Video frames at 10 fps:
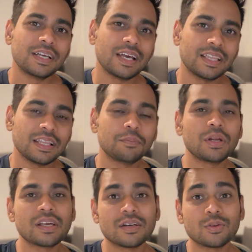and then
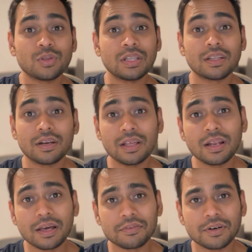bring it to in the real
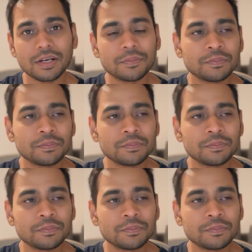life, right?